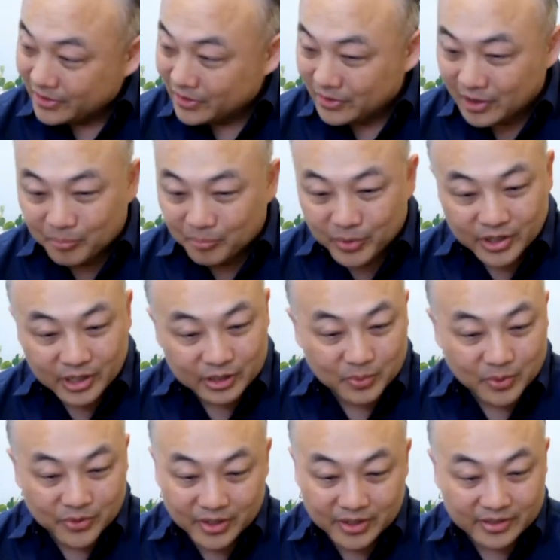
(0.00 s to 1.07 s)
unpredictable
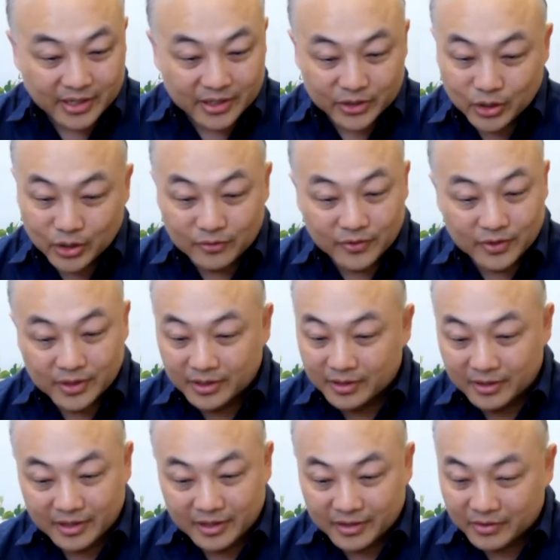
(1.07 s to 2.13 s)
things like
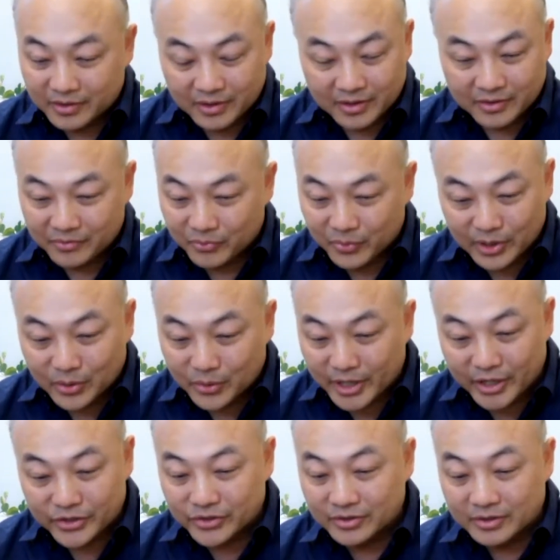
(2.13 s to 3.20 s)
COVID and
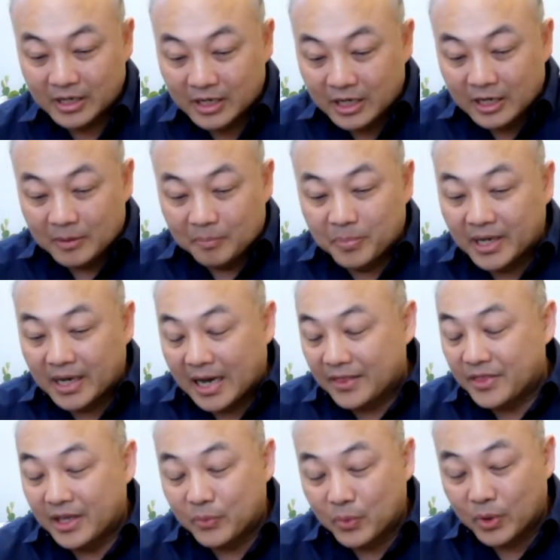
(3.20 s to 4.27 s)
relocations. But I
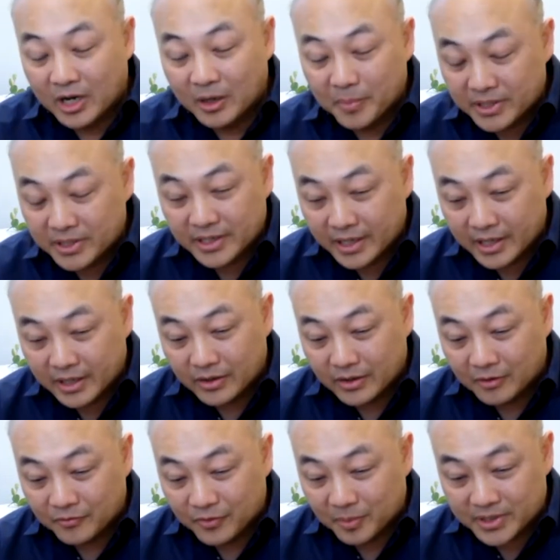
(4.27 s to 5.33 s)
think we're coming together
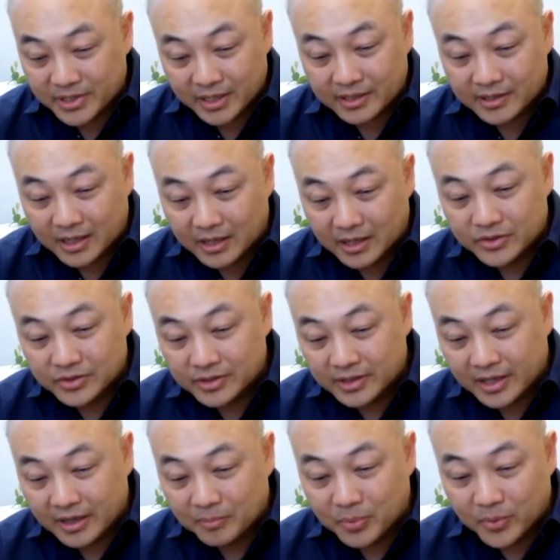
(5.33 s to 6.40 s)
from a technology
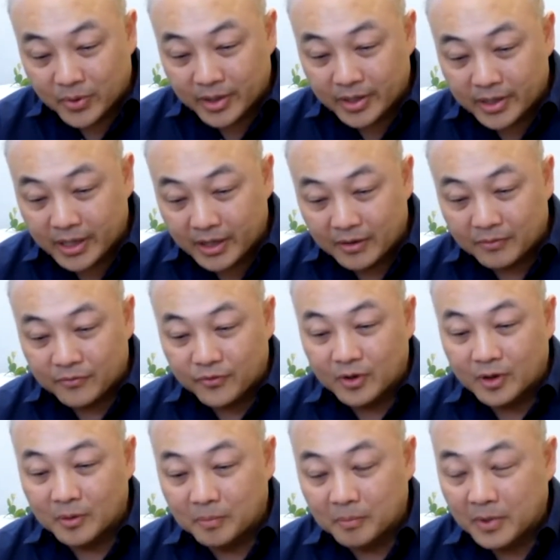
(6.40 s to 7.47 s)
standpoint and
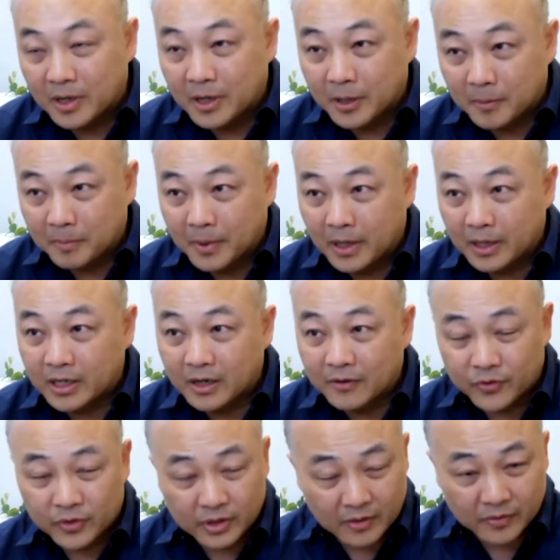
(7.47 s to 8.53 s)
from a
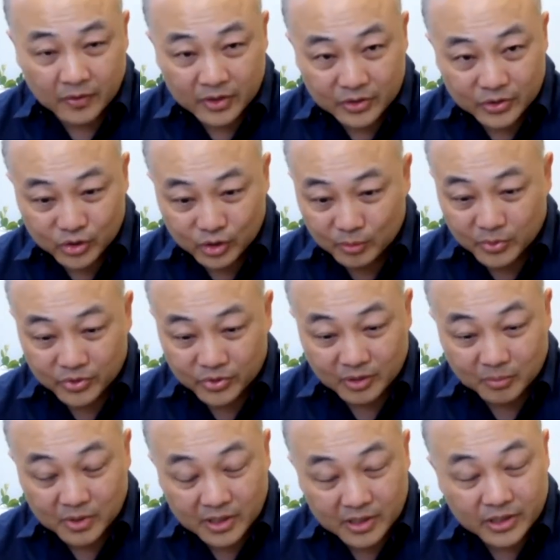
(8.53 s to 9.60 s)
comfort level of consumers. The
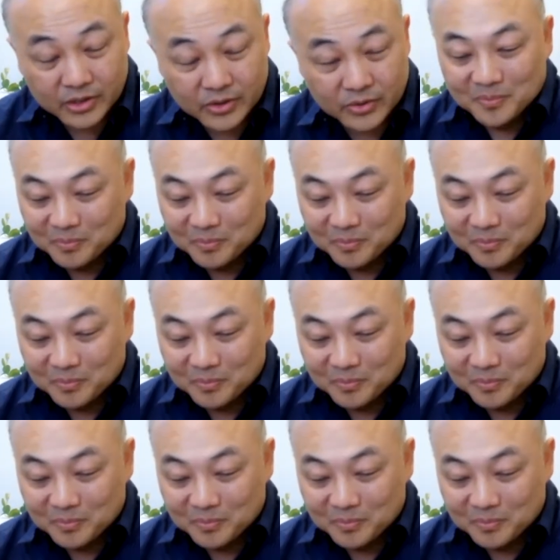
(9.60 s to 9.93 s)
millennials